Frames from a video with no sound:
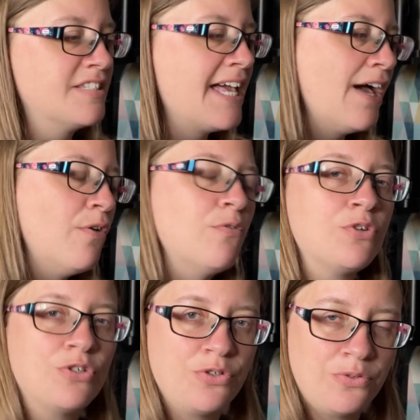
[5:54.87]
tell
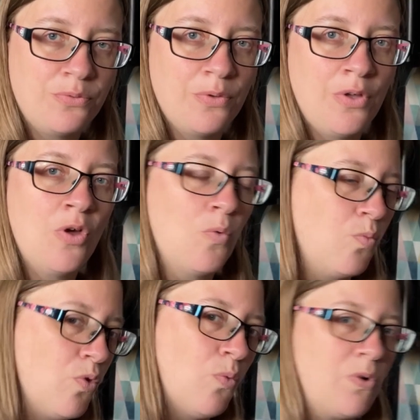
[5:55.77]
you
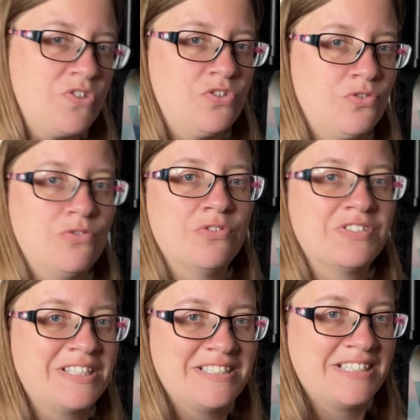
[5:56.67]
what one's yours
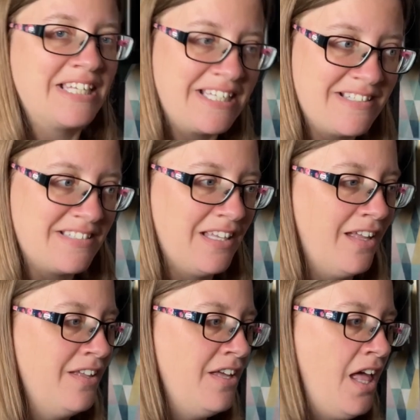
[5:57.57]
is easier.
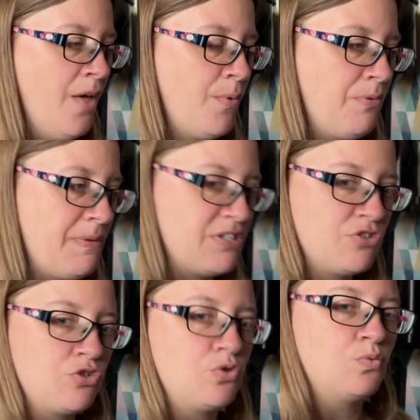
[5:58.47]
When we went
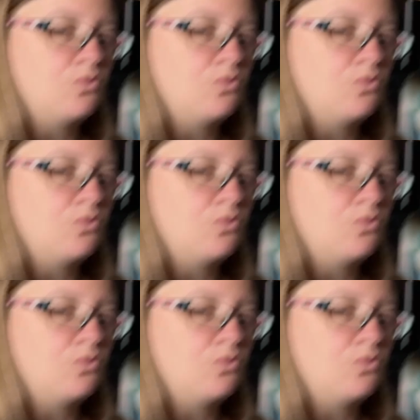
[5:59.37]
to